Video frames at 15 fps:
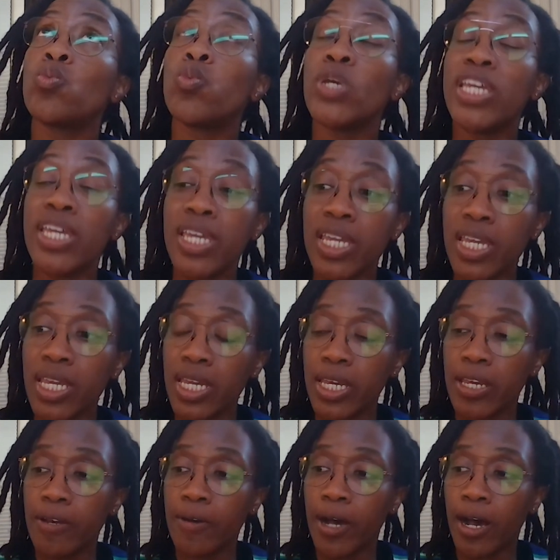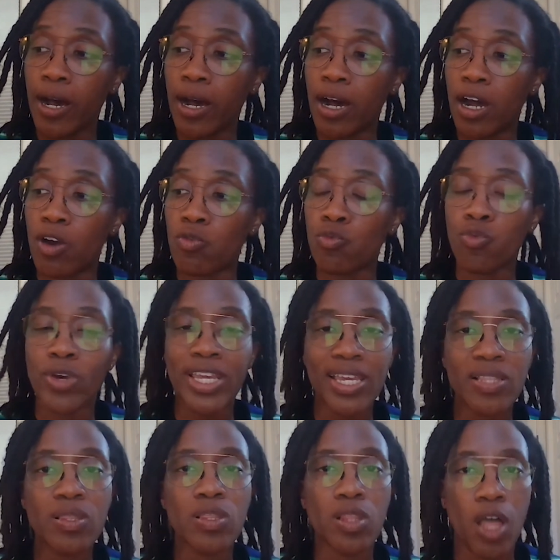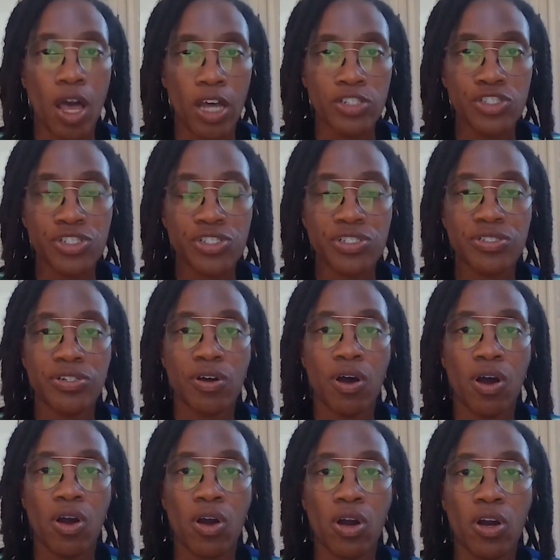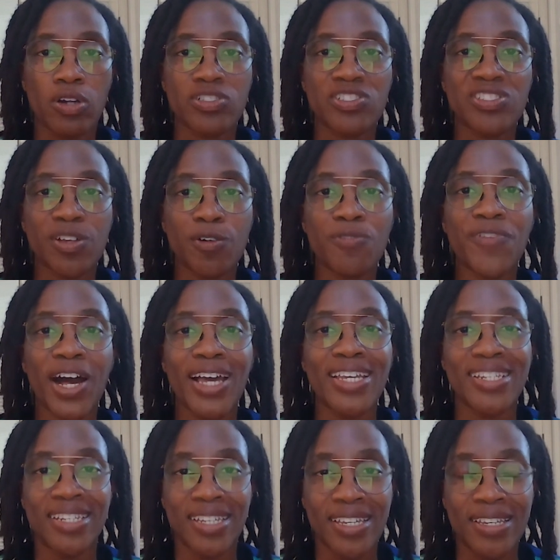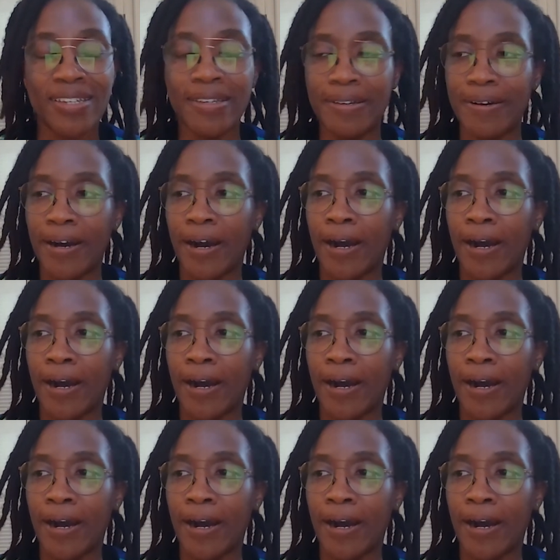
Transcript: we relaunched our self-ID